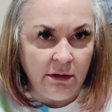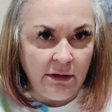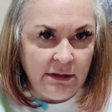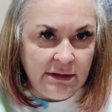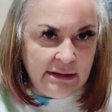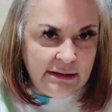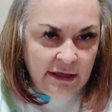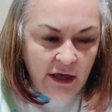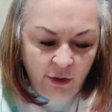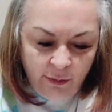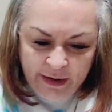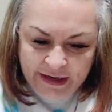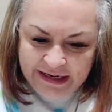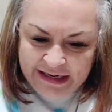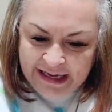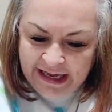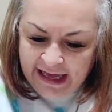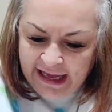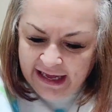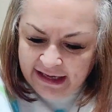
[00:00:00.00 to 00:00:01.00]
This is how my
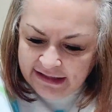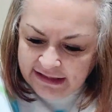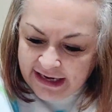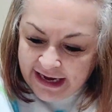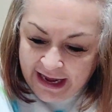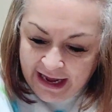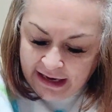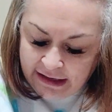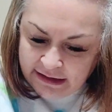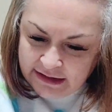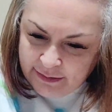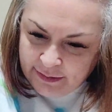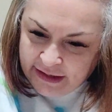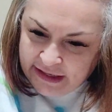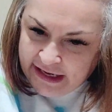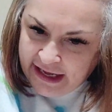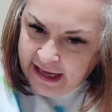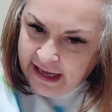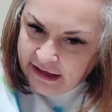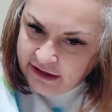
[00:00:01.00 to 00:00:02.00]
cat acts. My
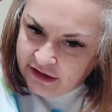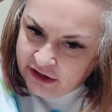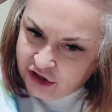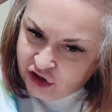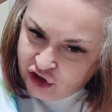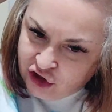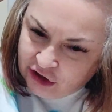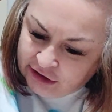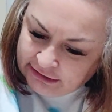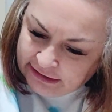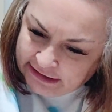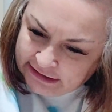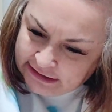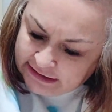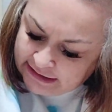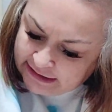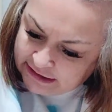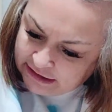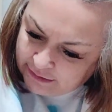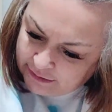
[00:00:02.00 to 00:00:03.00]
cat does shit like
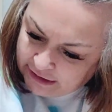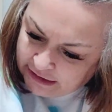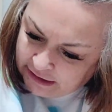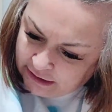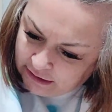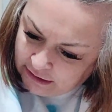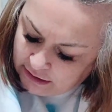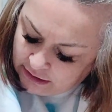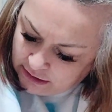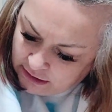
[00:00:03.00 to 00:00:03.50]
this to me.